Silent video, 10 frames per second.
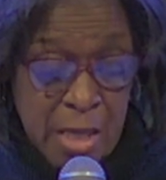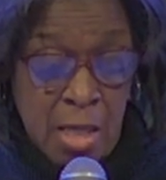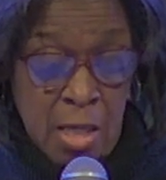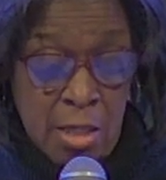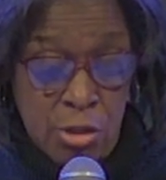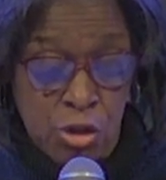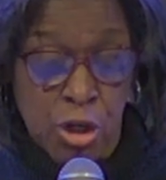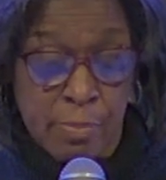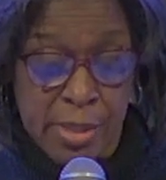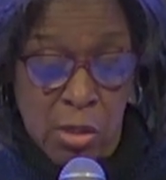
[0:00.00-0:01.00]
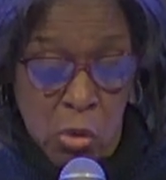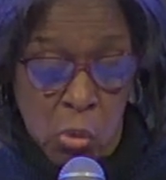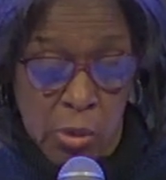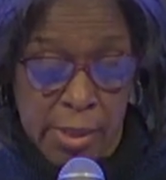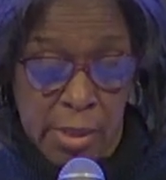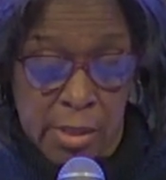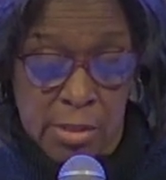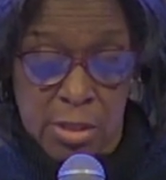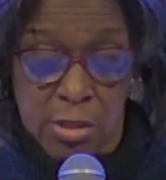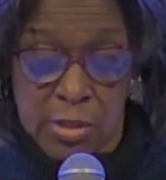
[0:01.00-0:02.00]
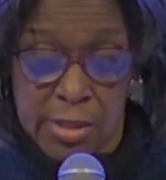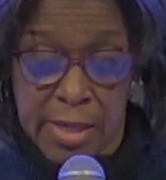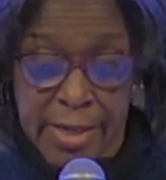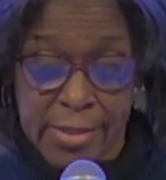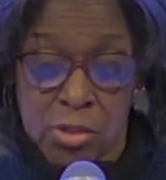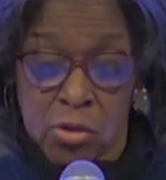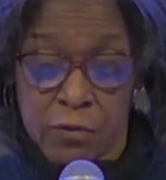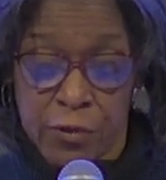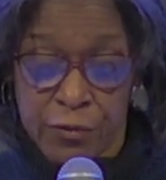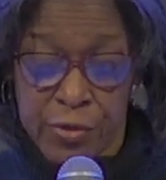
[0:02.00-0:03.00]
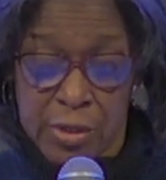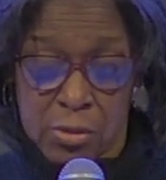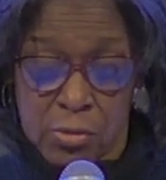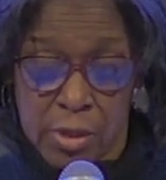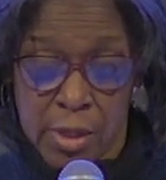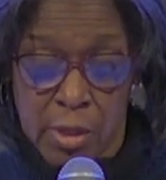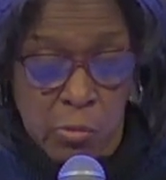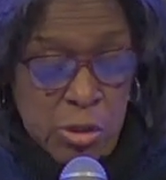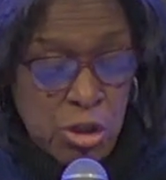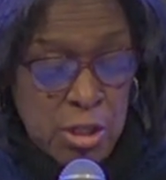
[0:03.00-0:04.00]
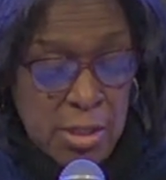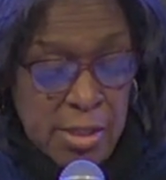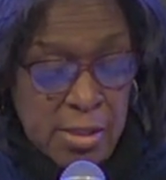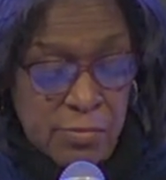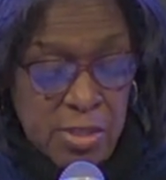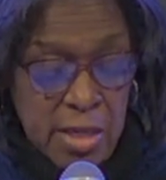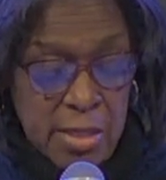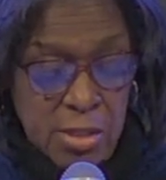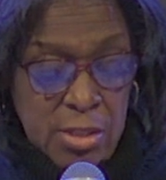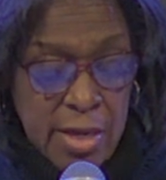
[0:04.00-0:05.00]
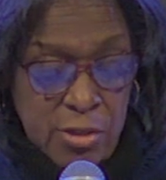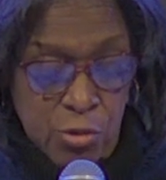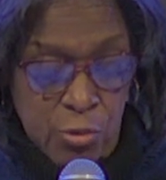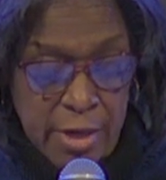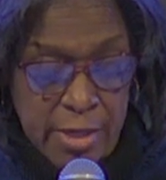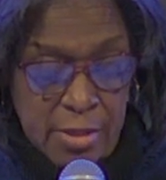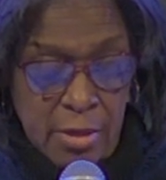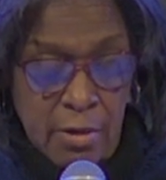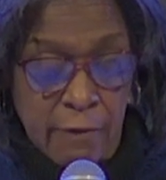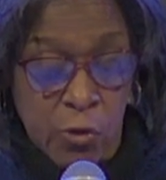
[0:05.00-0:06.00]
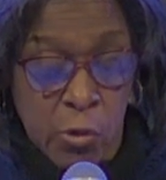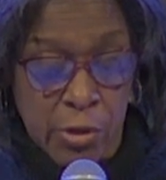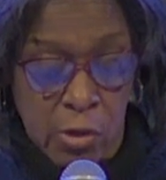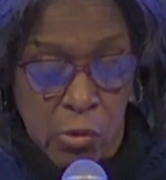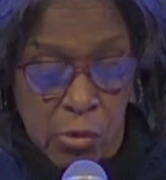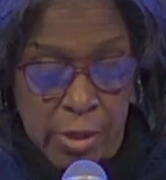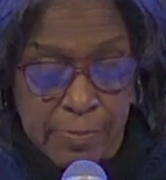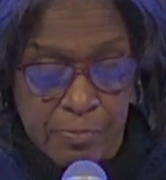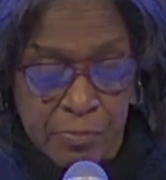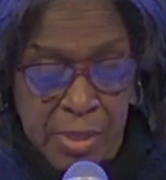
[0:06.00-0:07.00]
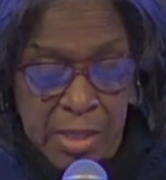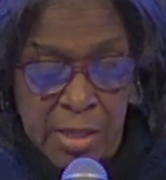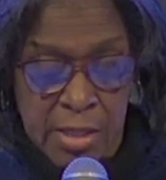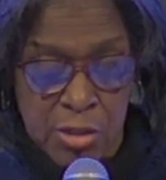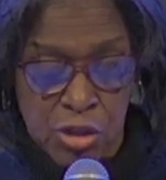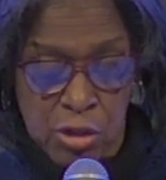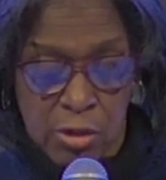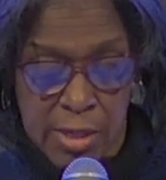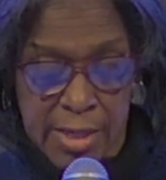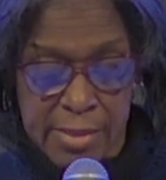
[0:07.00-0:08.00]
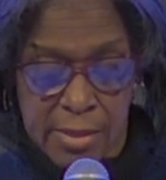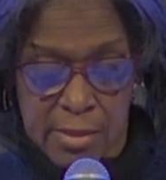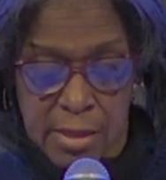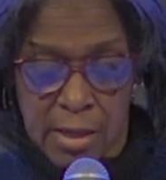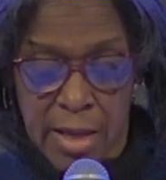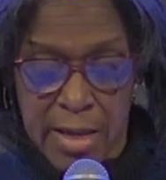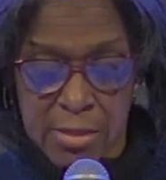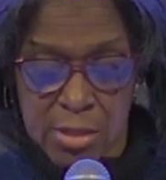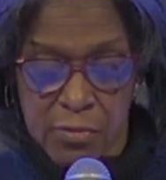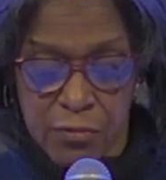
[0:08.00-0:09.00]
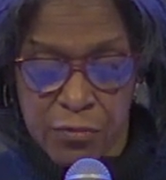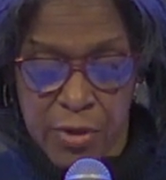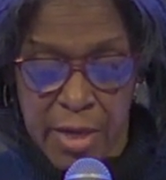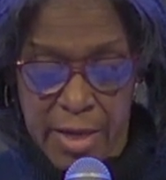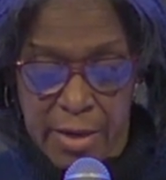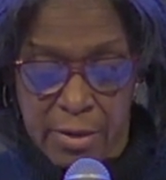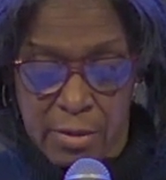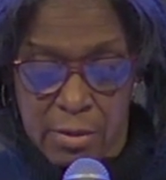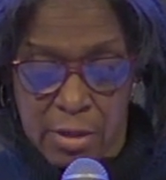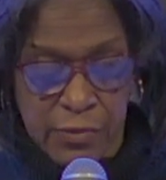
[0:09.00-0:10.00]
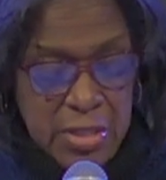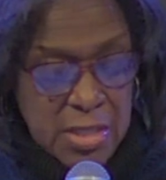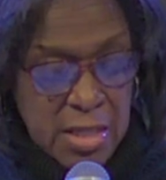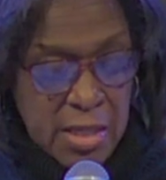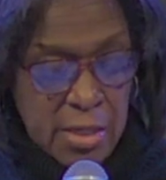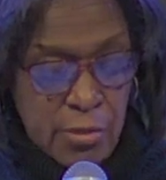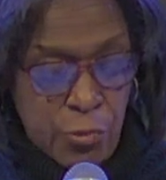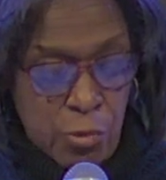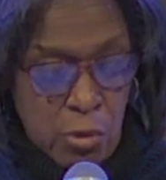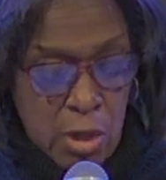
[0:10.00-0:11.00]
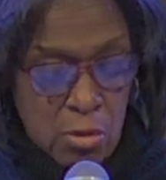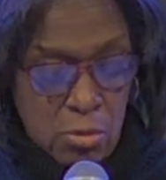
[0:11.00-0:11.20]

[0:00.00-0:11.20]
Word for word: He shall be holy until the days are fulfilled which he lives as a Nazarite for the Lord. He shall let the locks of hair of his head grow long.